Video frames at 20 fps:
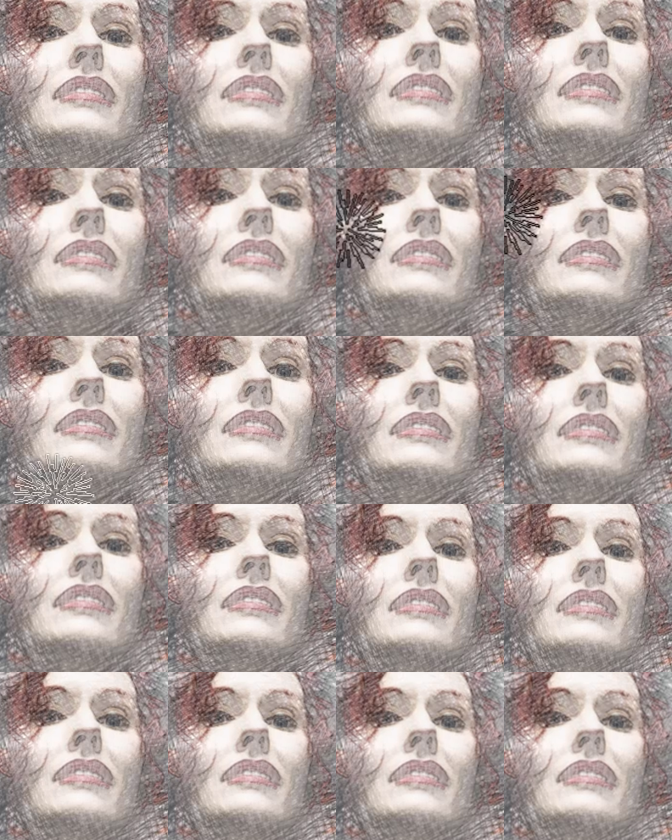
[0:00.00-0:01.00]

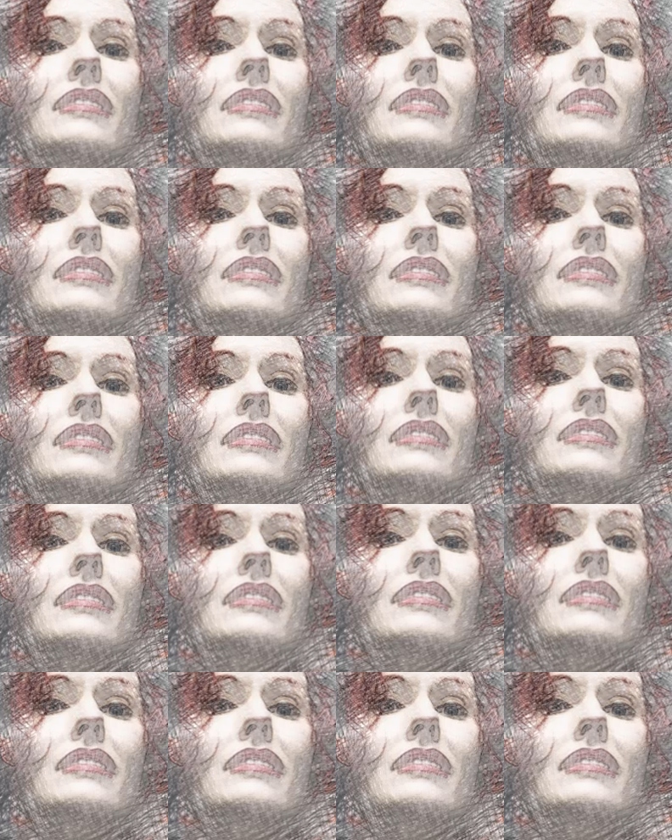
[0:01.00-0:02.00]

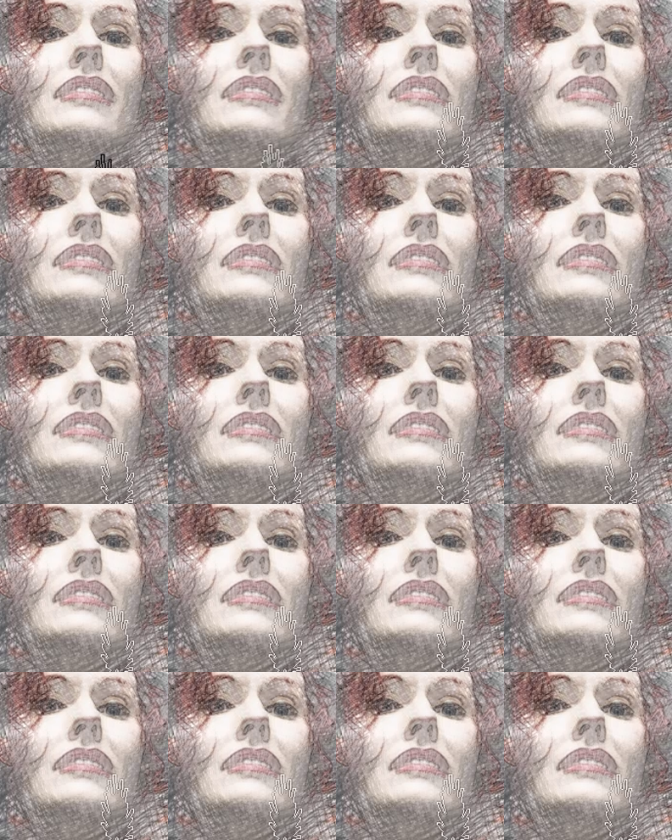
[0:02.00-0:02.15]
Nobody speaks.